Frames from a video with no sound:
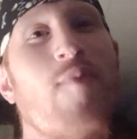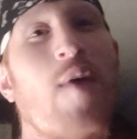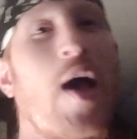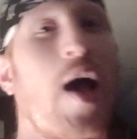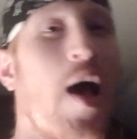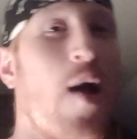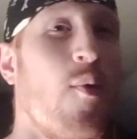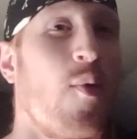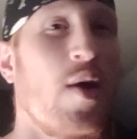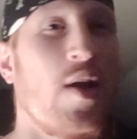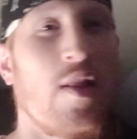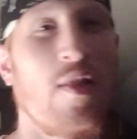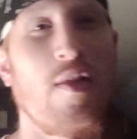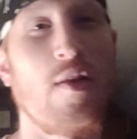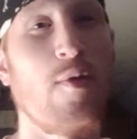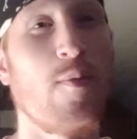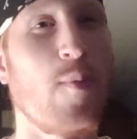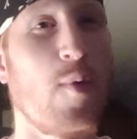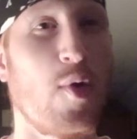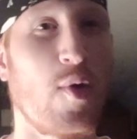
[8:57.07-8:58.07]
I want a
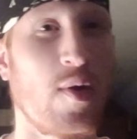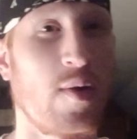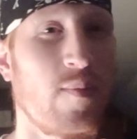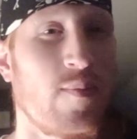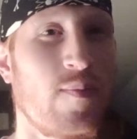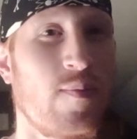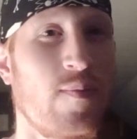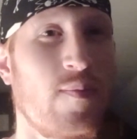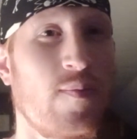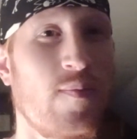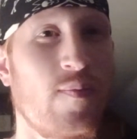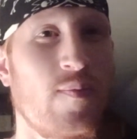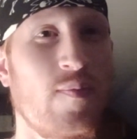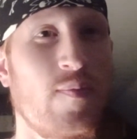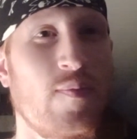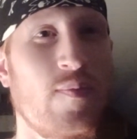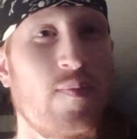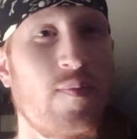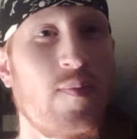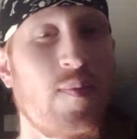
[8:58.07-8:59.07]
little more.
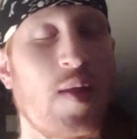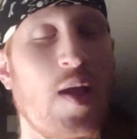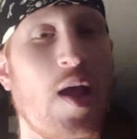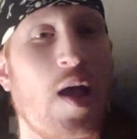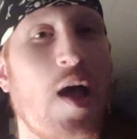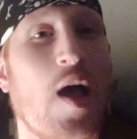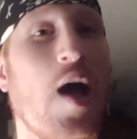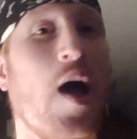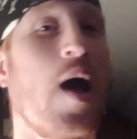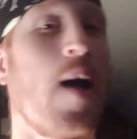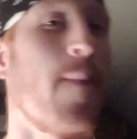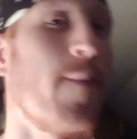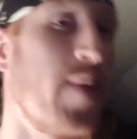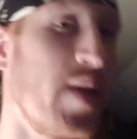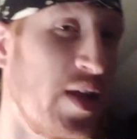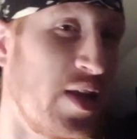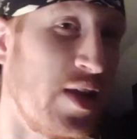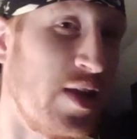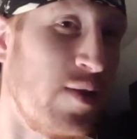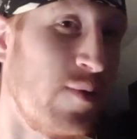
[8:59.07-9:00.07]
I'm
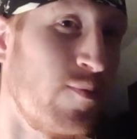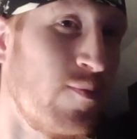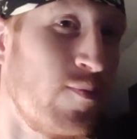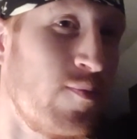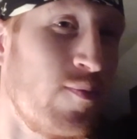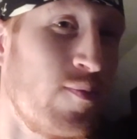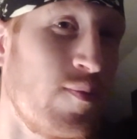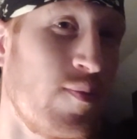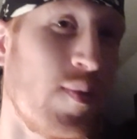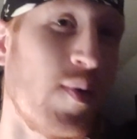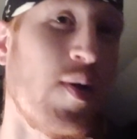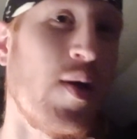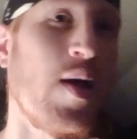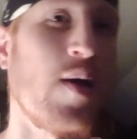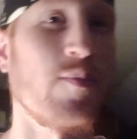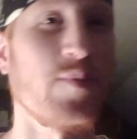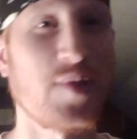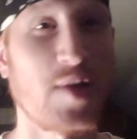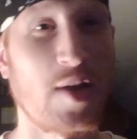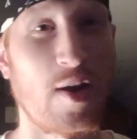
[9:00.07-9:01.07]
picky.
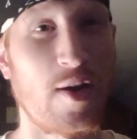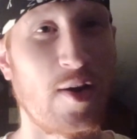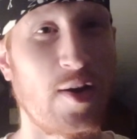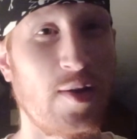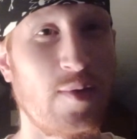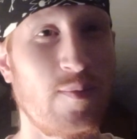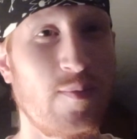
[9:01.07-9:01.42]
I'm sorry.